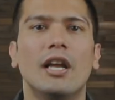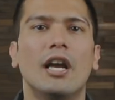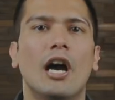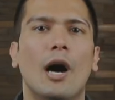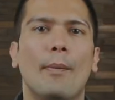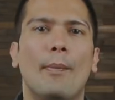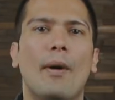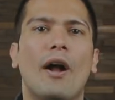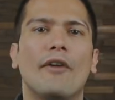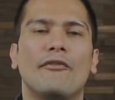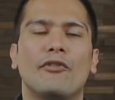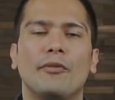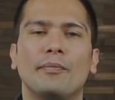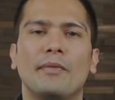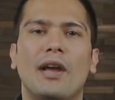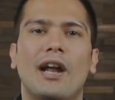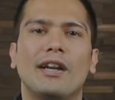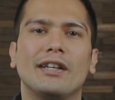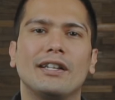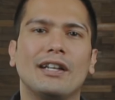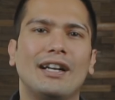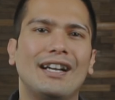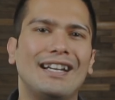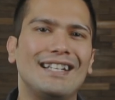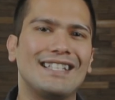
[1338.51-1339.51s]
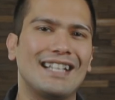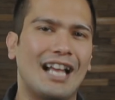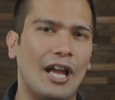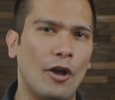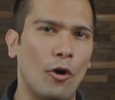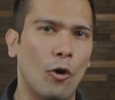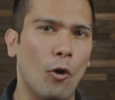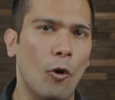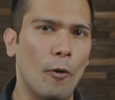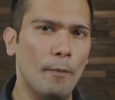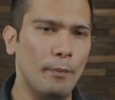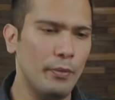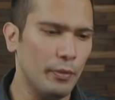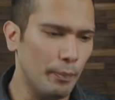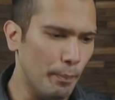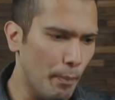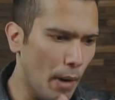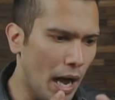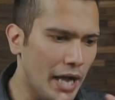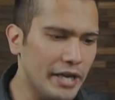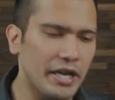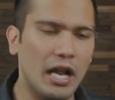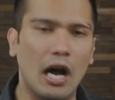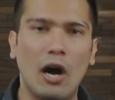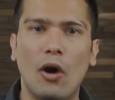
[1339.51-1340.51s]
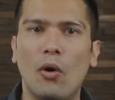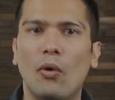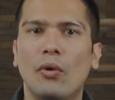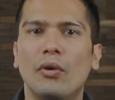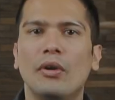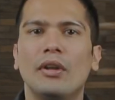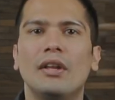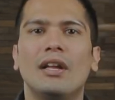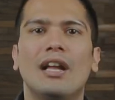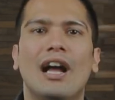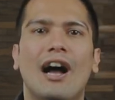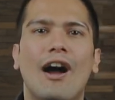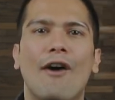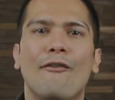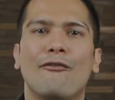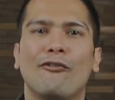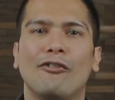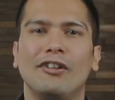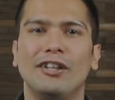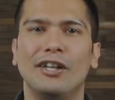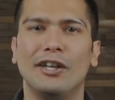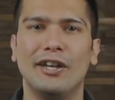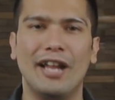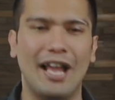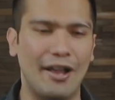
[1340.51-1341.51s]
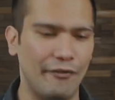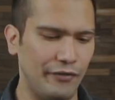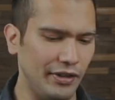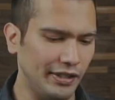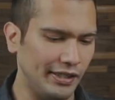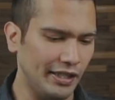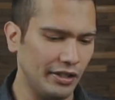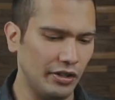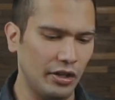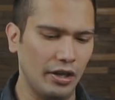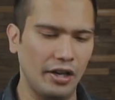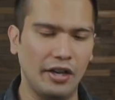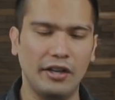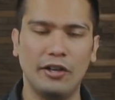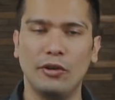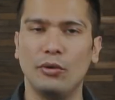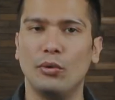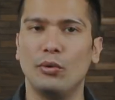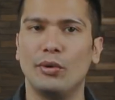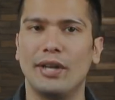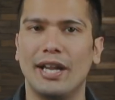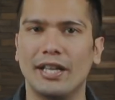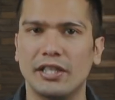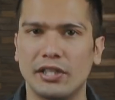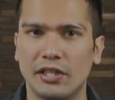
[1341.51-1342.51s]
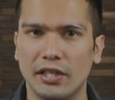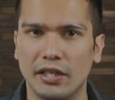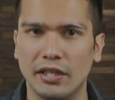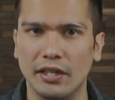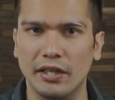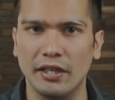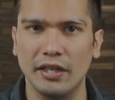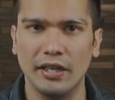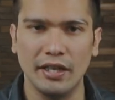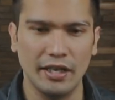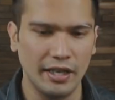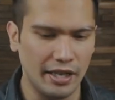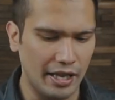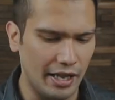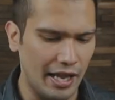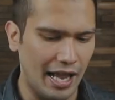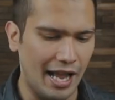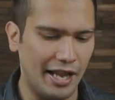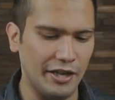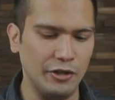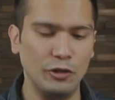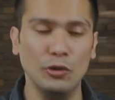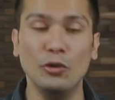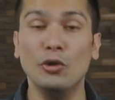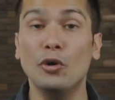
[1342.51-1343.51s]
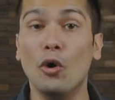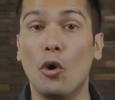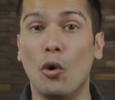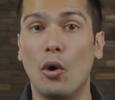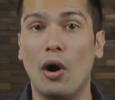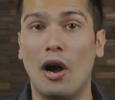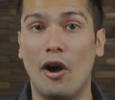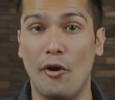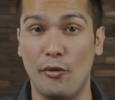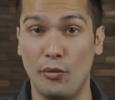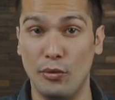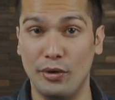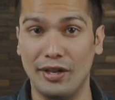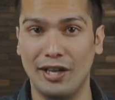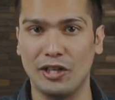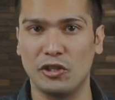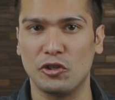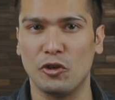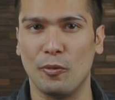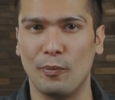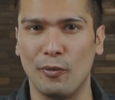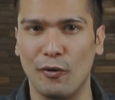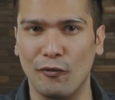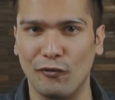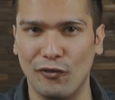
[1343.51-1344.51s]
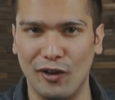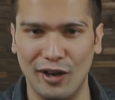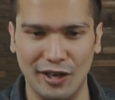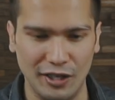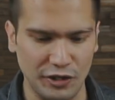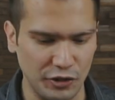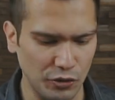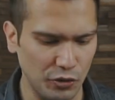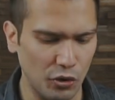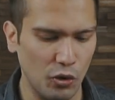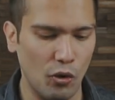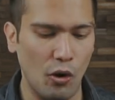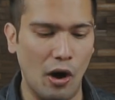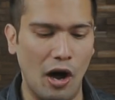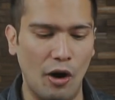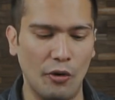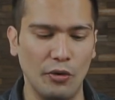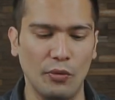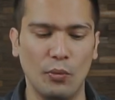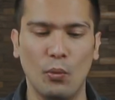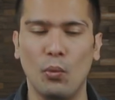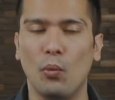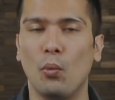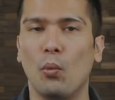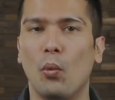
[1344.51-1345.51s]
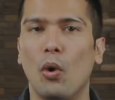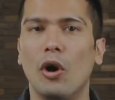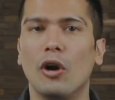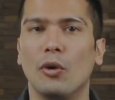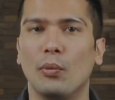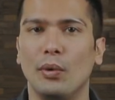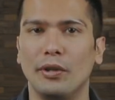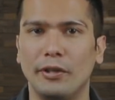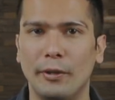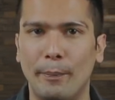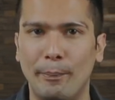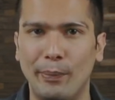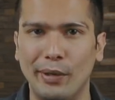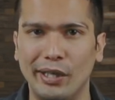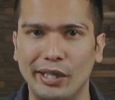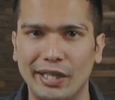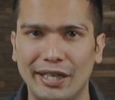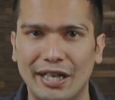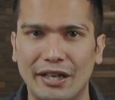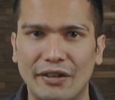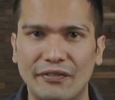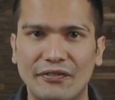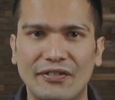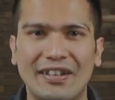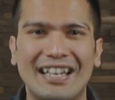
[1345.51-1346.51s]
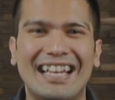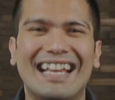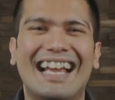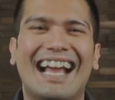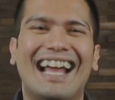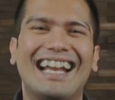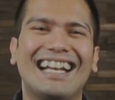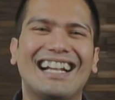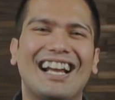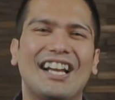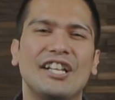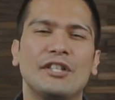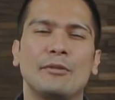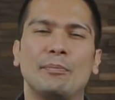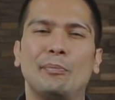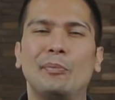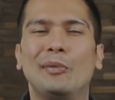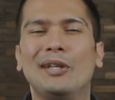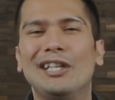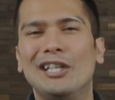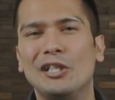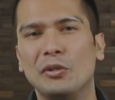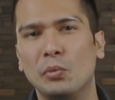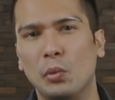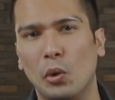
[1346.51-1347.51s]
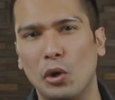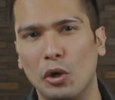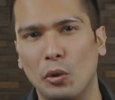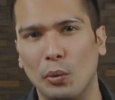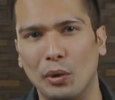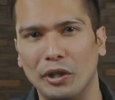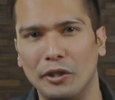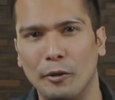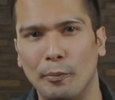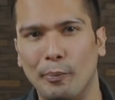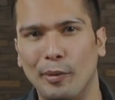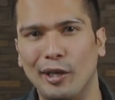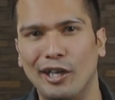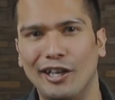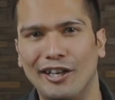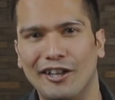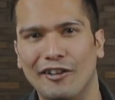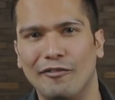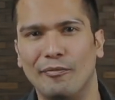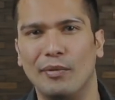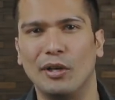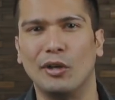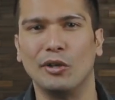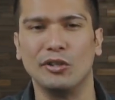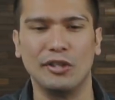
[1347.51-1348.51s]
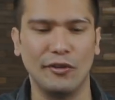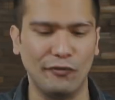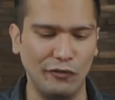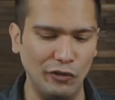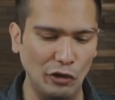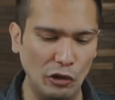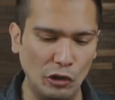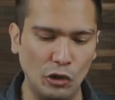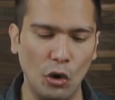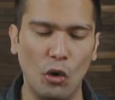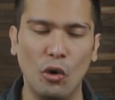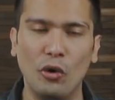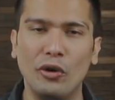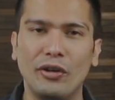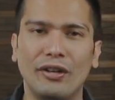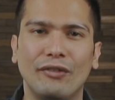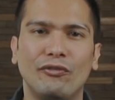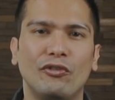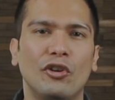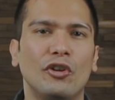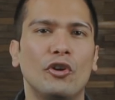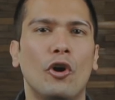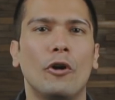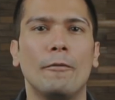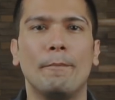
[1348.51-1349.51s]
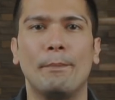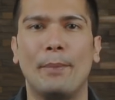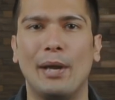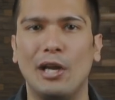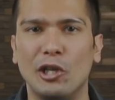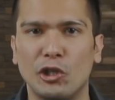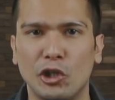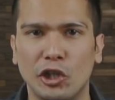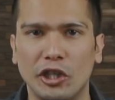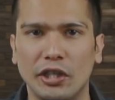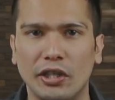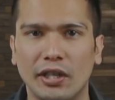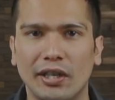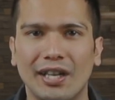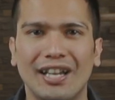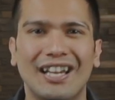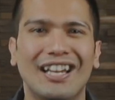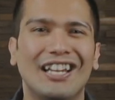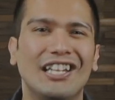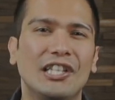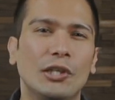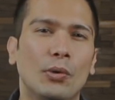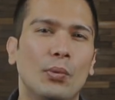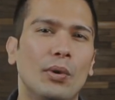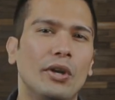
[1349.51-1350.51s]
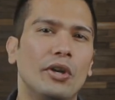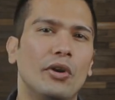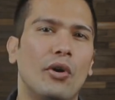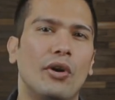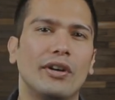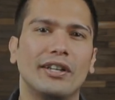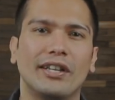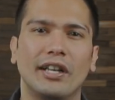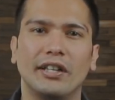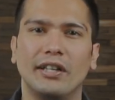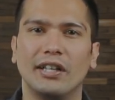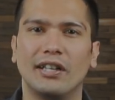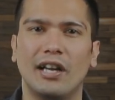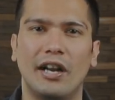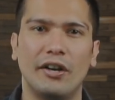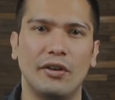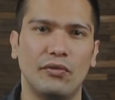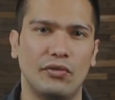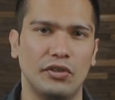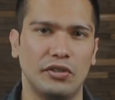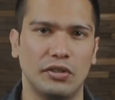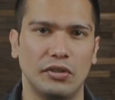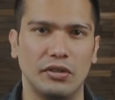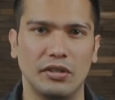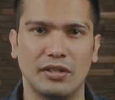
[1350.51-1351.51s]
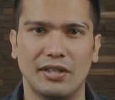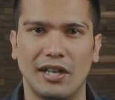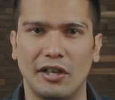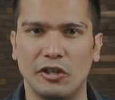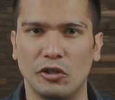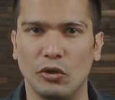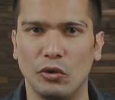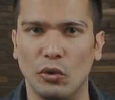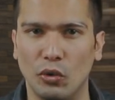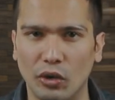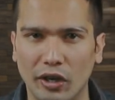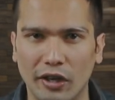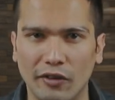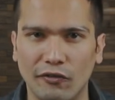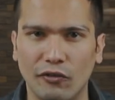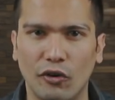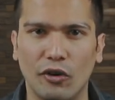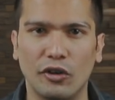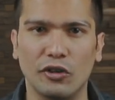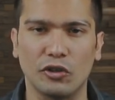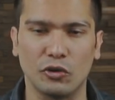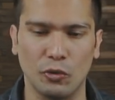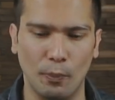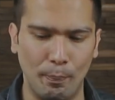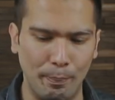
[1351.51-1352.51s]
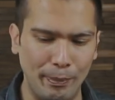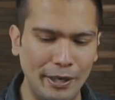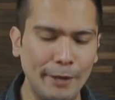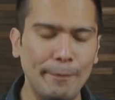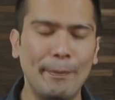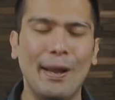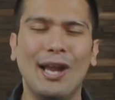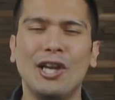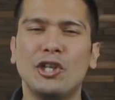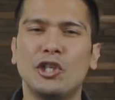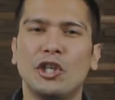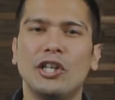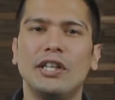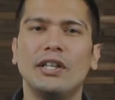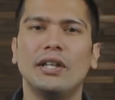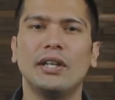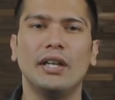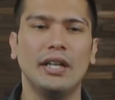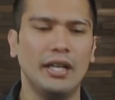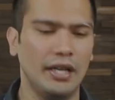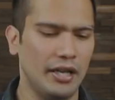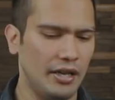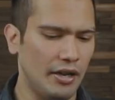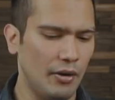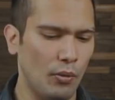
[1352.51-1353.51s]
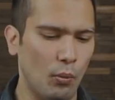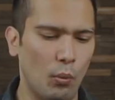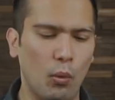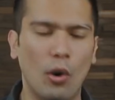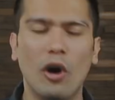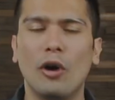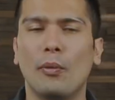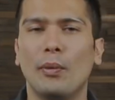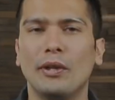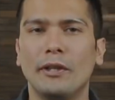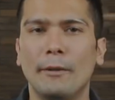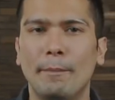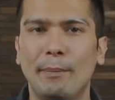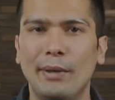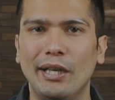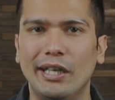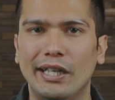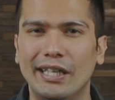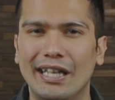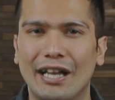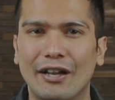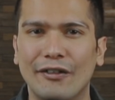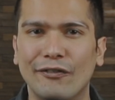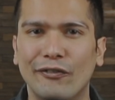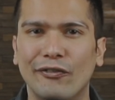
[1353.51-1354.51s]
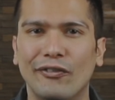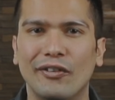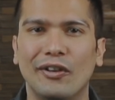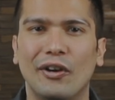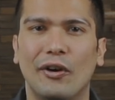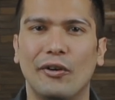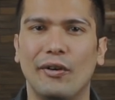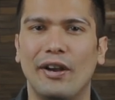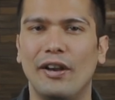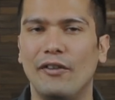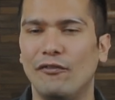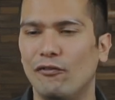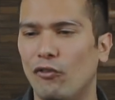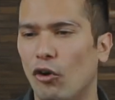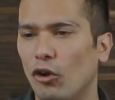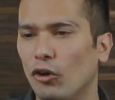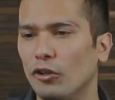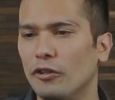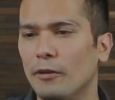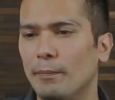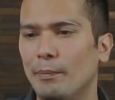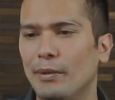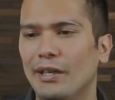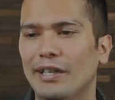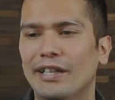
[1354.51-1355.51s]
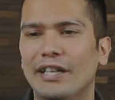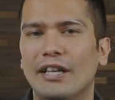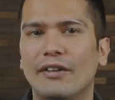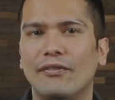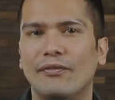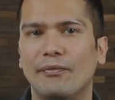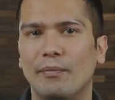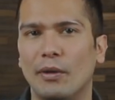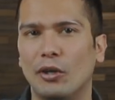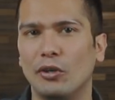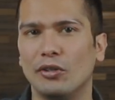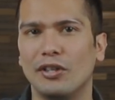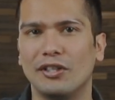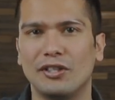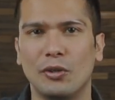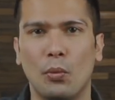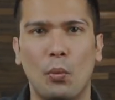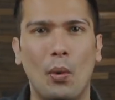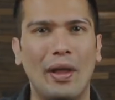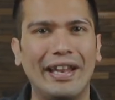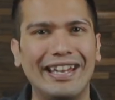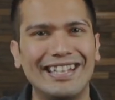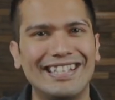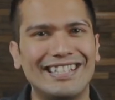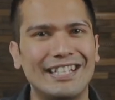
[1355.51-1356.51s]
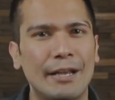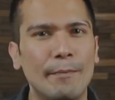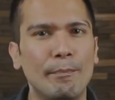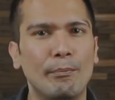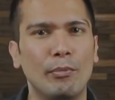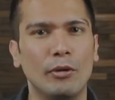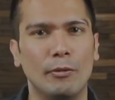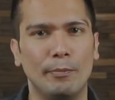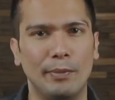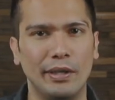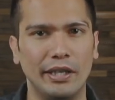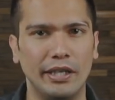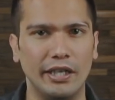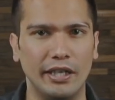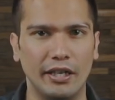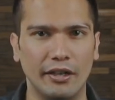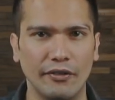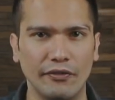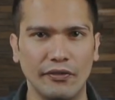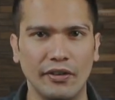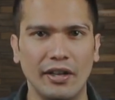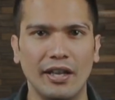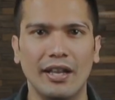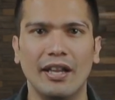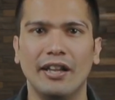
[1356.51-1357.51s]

Apart from that, guys, I hope by now I've cleared everything related to testing. And you know how to test your profiles, you know how to work with the PDF. And guys, please work with the PDF, because if you don't, if you're not patient, you will not get the kind of results that you're looking for. So be patient, work with the PDF, all right? Follow the PDF because it's a very simple PDF.